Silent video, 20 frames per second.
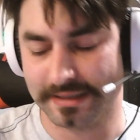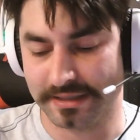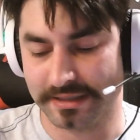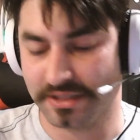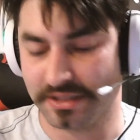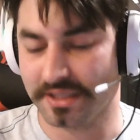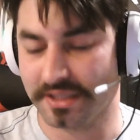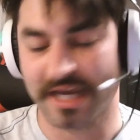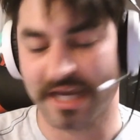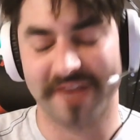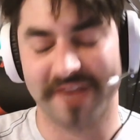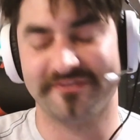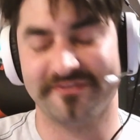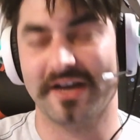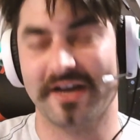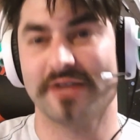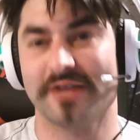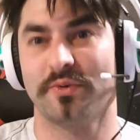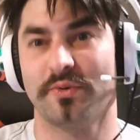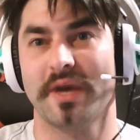You gotta
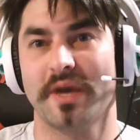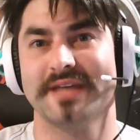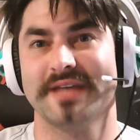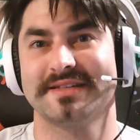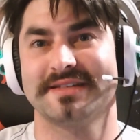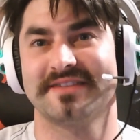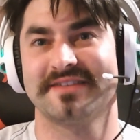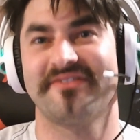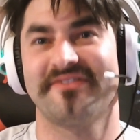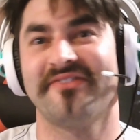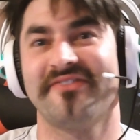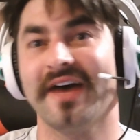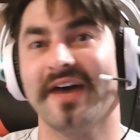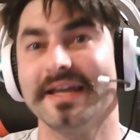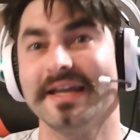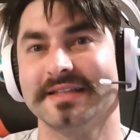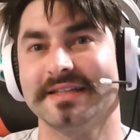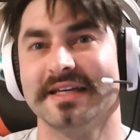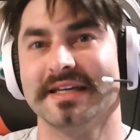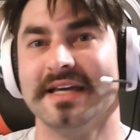find ways to
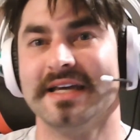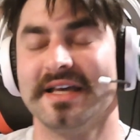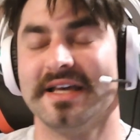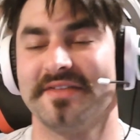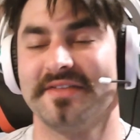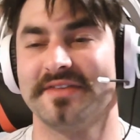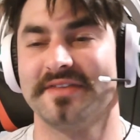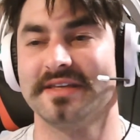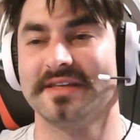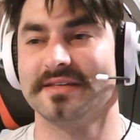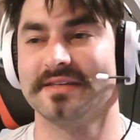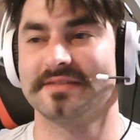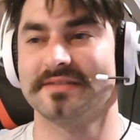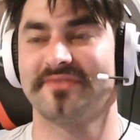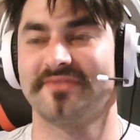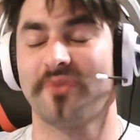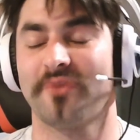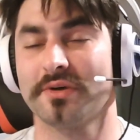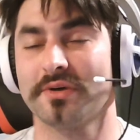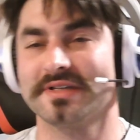fight these
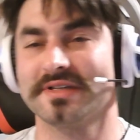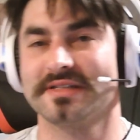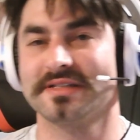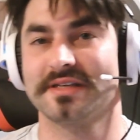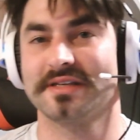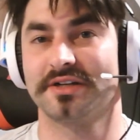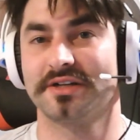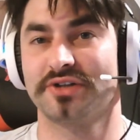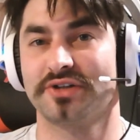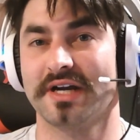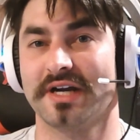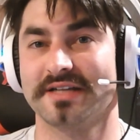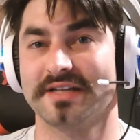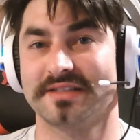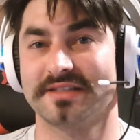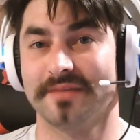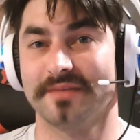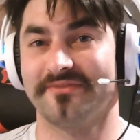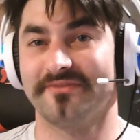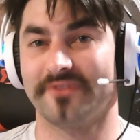forces that are trying to
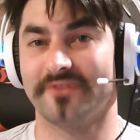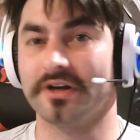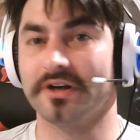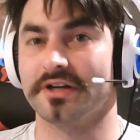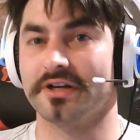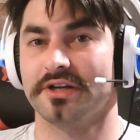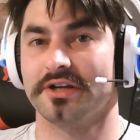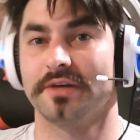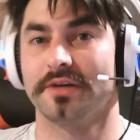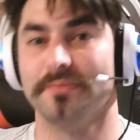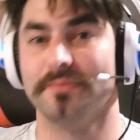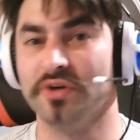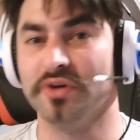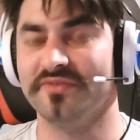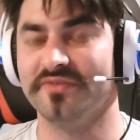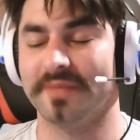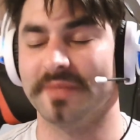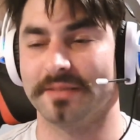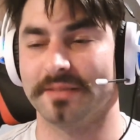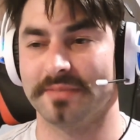subvert your
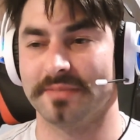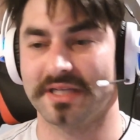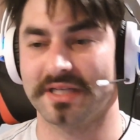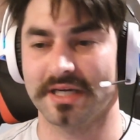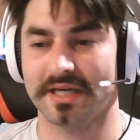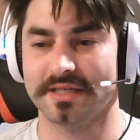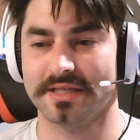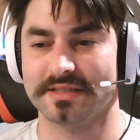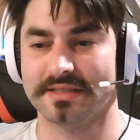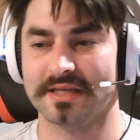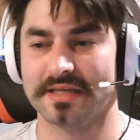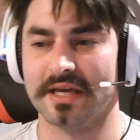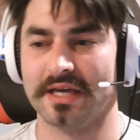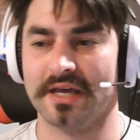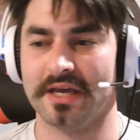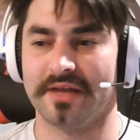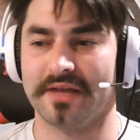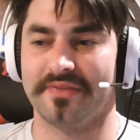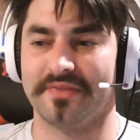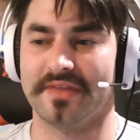movement, because
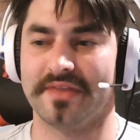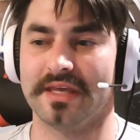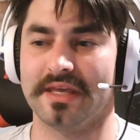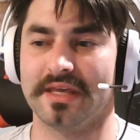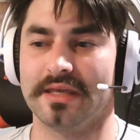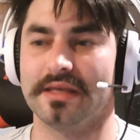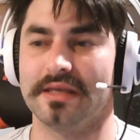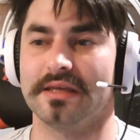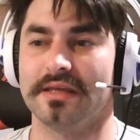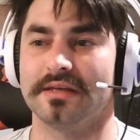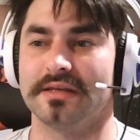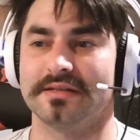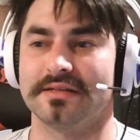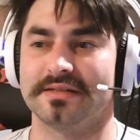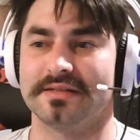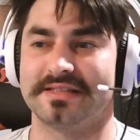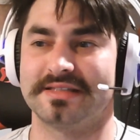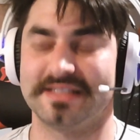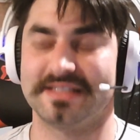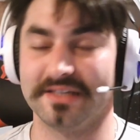the
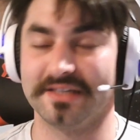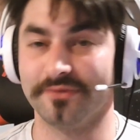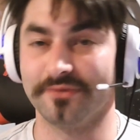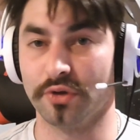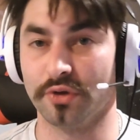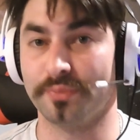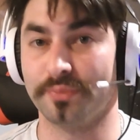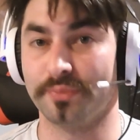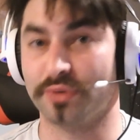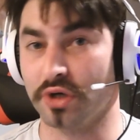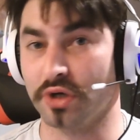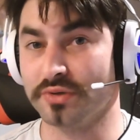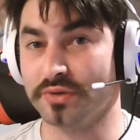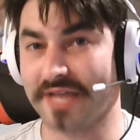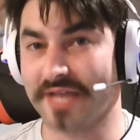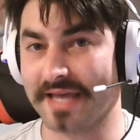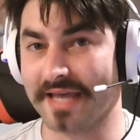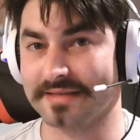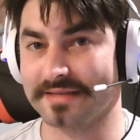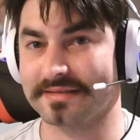civil
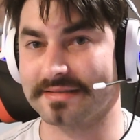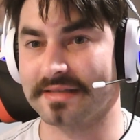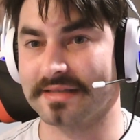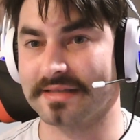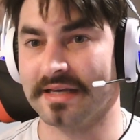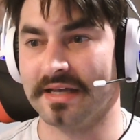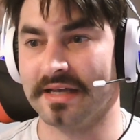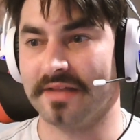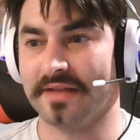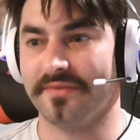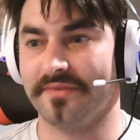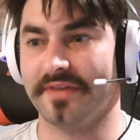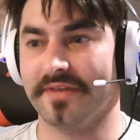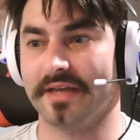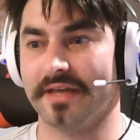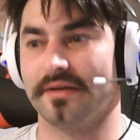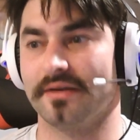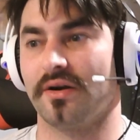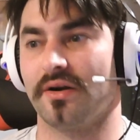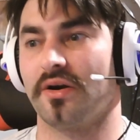protests
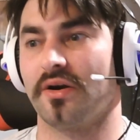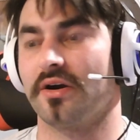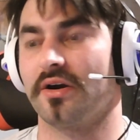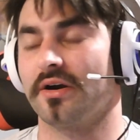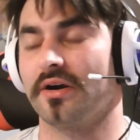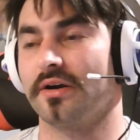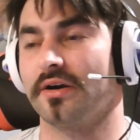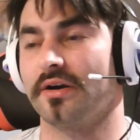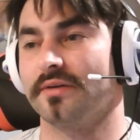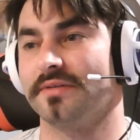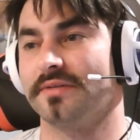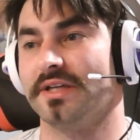that are,